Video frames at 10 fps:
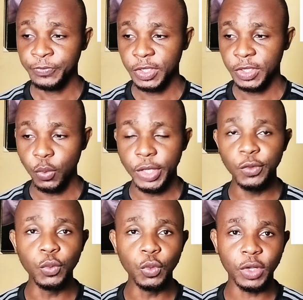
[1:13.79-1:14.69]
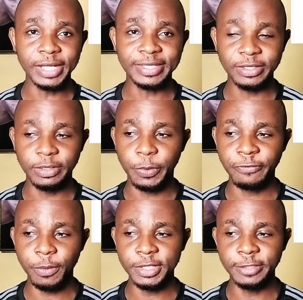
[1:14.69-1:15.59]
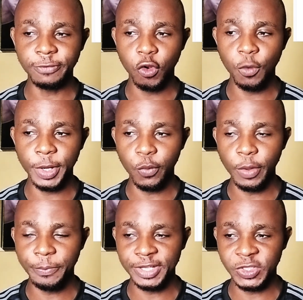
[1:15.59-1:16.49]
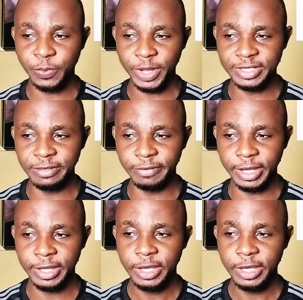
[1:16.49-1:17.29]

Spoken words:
When you look at the performances from home and away perspective,